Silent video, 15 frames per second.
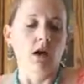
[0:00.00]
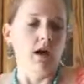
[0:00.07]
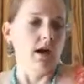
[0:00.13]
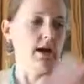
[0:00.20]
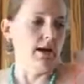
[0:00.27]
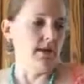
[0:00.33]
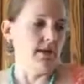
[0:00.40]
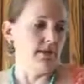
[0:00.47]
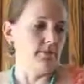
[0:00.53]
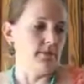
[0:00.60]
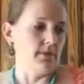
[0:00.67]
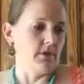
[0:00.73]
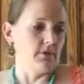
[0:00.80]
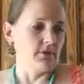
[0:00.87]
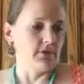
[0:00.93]

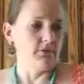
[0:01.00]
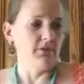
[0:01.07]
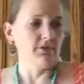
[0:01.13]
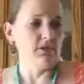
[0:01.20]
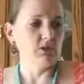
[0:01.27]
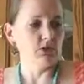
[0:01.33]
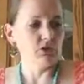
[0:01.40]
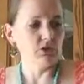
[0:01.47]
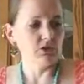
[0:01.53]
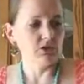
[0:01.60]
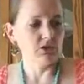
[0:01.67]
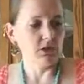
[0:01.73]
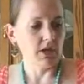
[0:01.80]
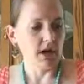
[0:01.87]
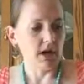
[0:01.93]
Some of the tools
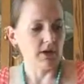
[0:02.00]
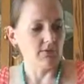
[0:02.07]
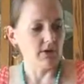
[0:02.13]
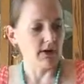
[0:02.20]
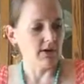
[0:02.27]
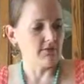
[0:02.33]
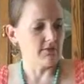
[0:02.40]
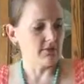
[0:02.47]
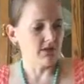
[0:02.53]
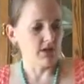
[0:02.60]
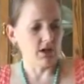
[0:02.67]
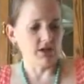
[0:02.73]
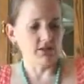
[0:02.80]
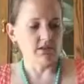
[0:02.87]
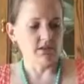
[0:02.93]
we have this
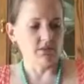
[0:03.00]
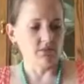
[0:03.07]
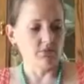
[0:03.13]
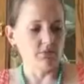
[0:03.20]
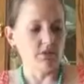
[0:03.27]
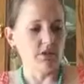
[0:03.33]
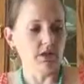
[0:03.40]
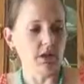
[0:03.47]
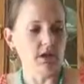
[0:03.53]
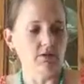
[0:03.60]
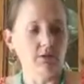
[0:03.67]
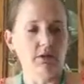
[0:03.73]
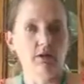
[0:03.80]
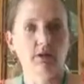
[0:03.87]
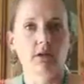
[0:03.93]
awesome
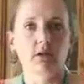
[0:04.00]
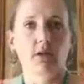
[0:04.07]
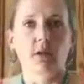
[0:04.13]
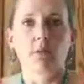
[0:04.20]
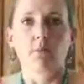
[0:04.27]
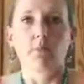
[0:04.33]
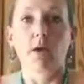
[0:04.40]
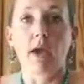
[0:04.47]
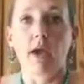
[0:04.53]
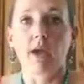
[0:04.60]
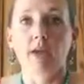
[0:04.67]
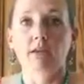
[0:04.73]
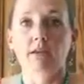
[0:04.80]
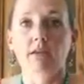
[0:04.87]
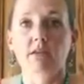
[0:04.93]
plum
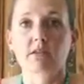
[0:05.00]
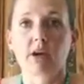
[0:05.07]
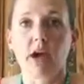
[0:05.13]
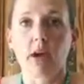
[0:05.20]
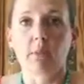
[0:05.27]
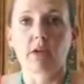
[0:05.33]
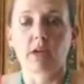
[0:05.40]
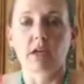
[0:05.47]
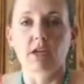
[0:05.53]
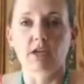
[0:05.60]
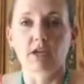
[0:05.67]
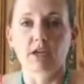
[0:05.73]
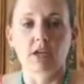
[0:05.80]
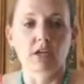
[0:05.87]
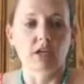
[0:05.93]
bag. This is our
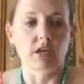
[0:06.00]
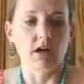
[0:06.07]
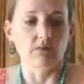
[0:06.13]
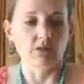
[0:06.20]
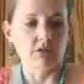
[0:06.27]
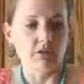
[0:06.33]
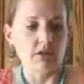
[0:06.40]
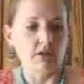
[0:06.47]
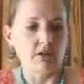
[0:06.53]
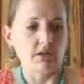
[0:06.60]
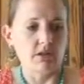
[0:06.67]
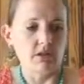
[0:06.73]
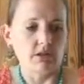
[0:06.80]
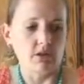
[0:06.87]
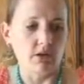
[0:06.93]
application kit. It comes with
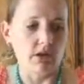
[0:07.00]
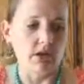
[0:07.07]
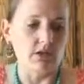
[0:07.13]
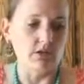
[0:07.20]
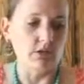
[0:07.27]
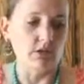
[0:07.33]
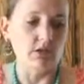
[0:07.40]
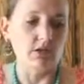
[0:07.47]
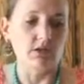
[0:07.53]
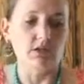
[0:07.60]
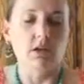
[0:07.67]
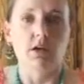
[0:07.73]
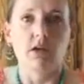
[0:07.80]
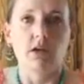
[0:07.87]
these great tools.